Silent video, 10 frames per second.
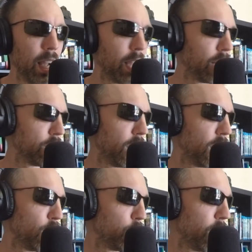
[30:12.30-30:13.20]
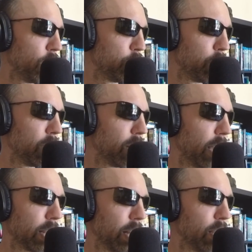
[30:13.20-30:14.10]
And if we
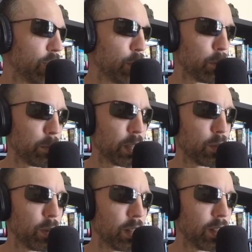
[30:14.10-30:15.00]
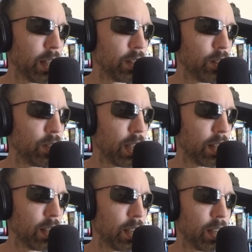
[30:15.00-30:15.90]
like any of them, we'll pick a winner, and you
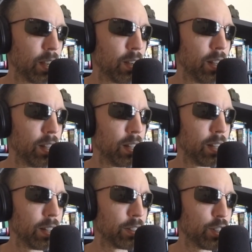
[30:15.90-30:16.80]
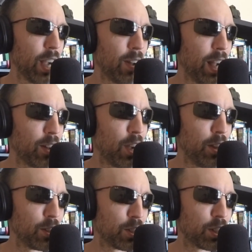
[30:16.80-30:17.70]
get a shout-out
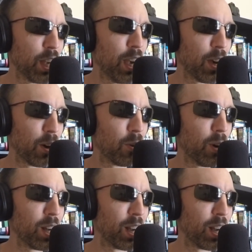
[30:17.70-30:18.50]
on the show. What an